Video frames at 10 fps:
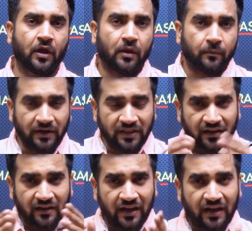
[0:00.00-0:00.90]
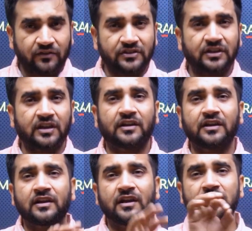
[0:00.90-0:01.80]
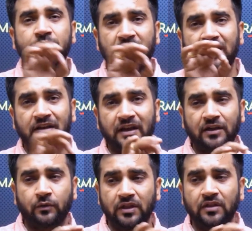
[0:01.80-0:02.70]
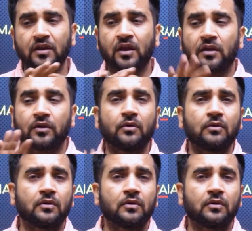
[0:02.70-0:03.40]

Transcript: But that electricity grid is being linked with, you know,